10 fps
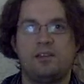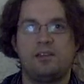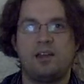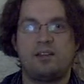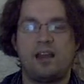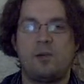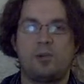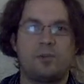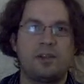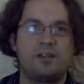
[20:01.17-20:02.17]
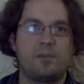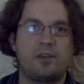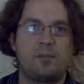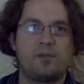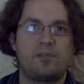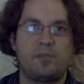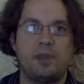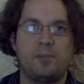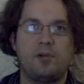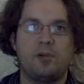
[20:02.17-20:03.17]
uh, to help a reasonable number of
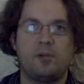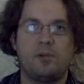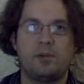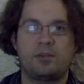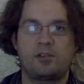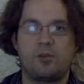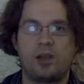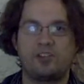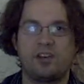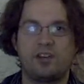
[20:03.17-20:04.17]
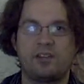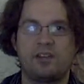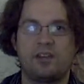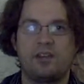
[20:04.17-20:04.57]
people with their questions.